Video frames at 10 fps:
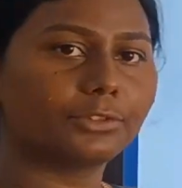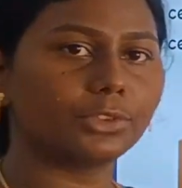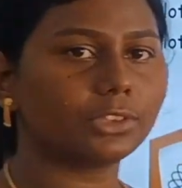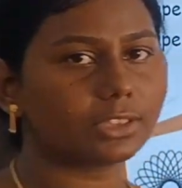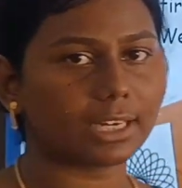
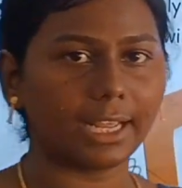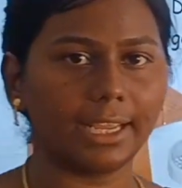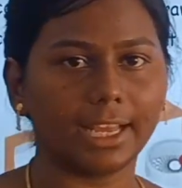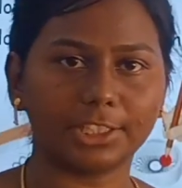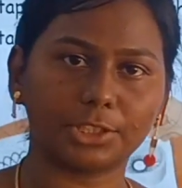to
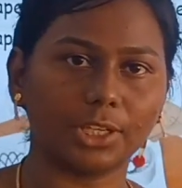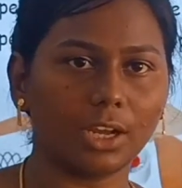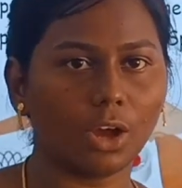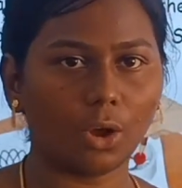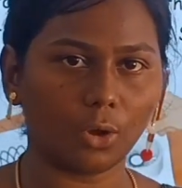try at
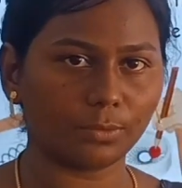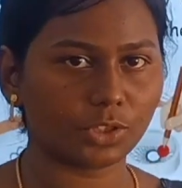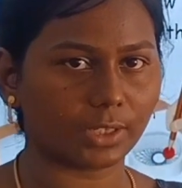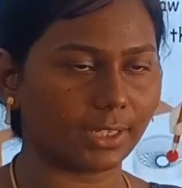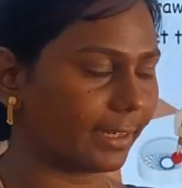your home
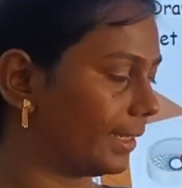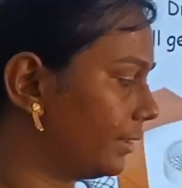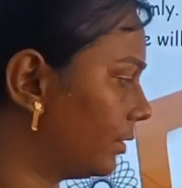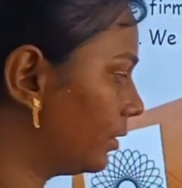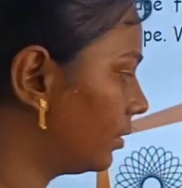children.
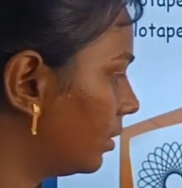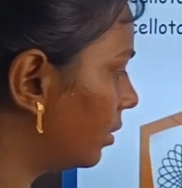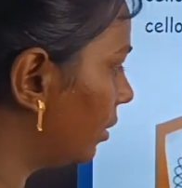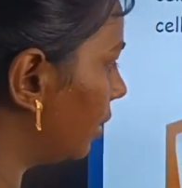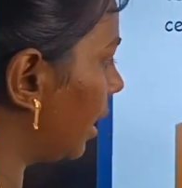
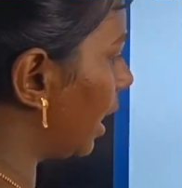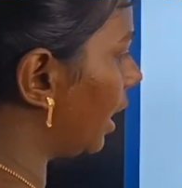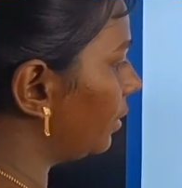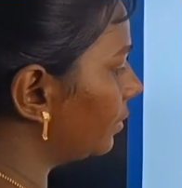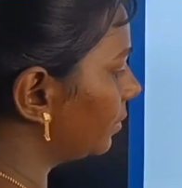
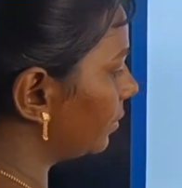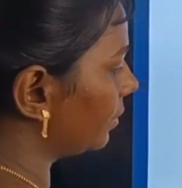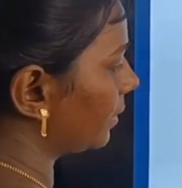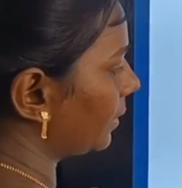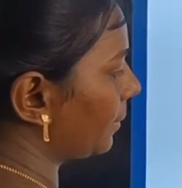Now,
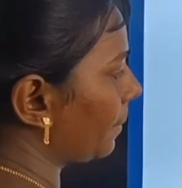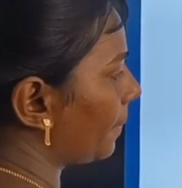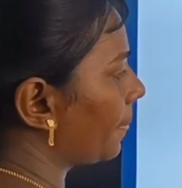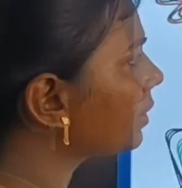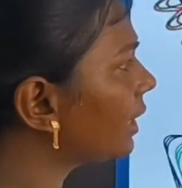
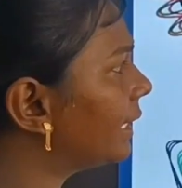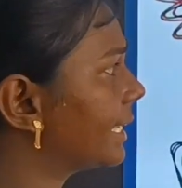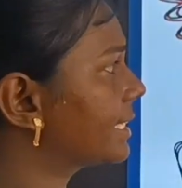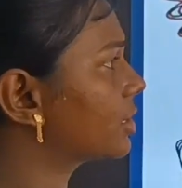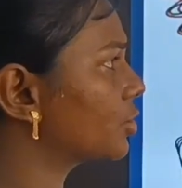
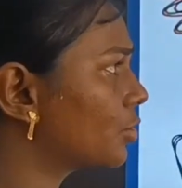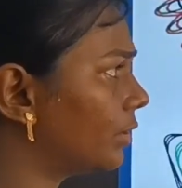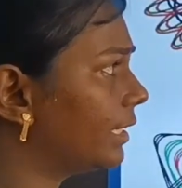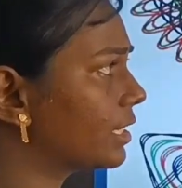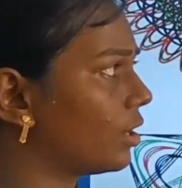next,
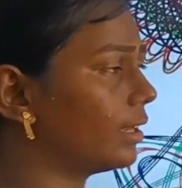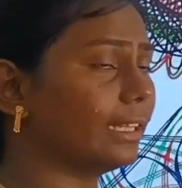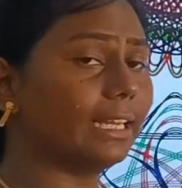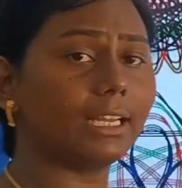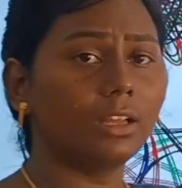so these are
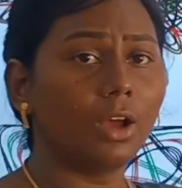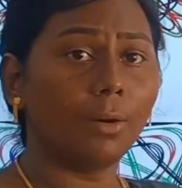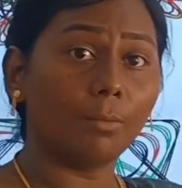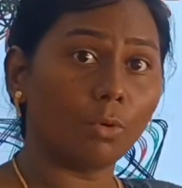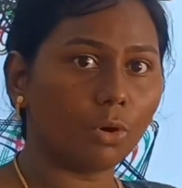the
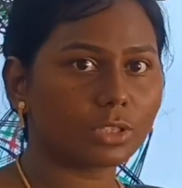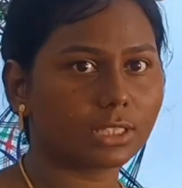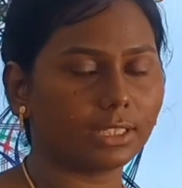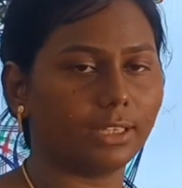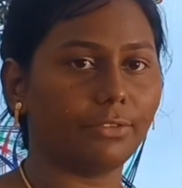
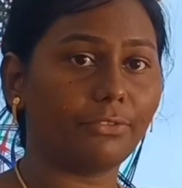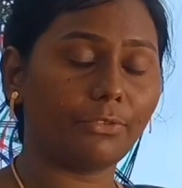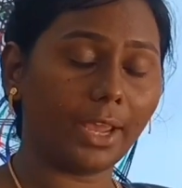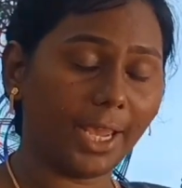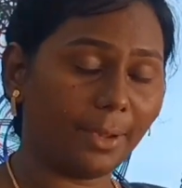most
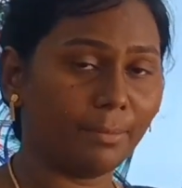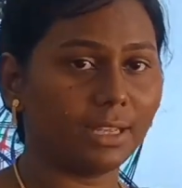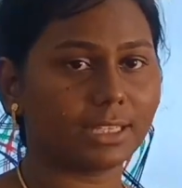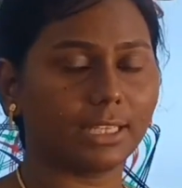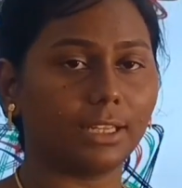
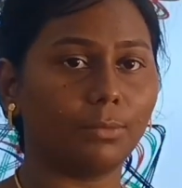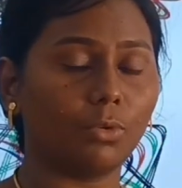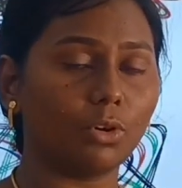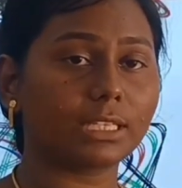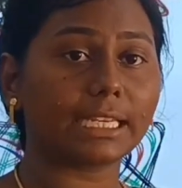famous, the
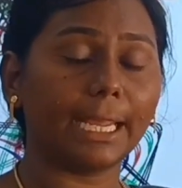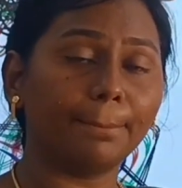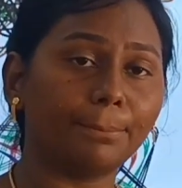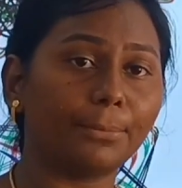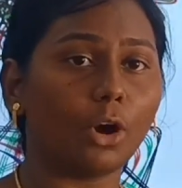most
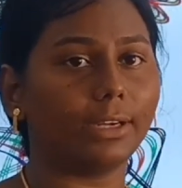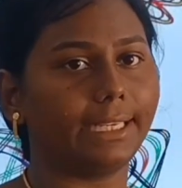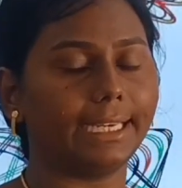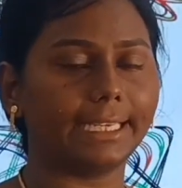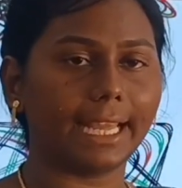
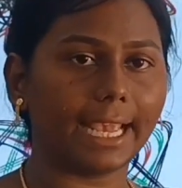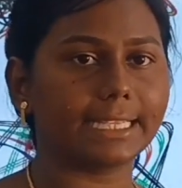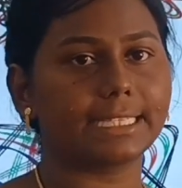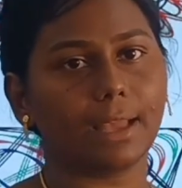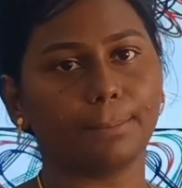important
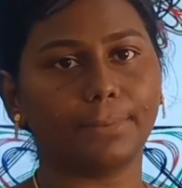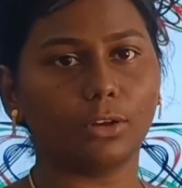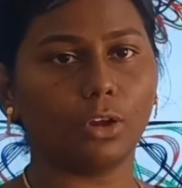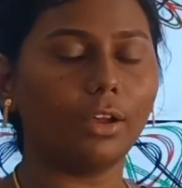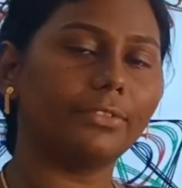
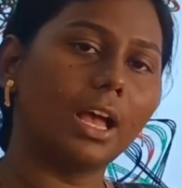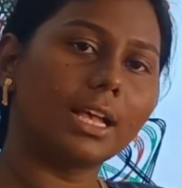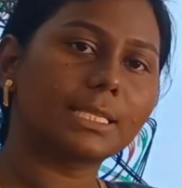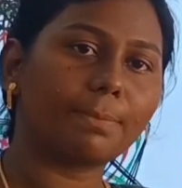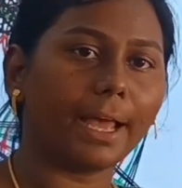example of
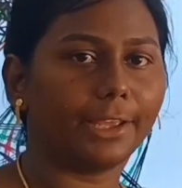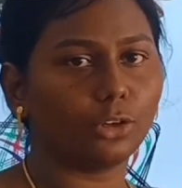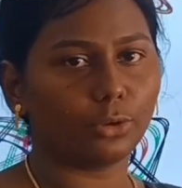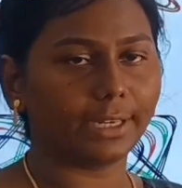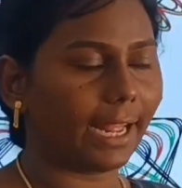
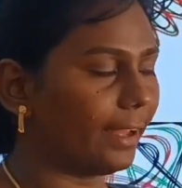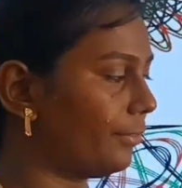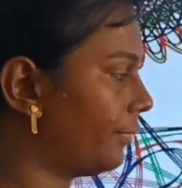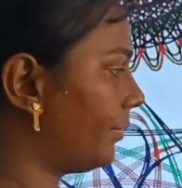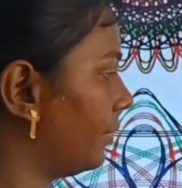spirograph.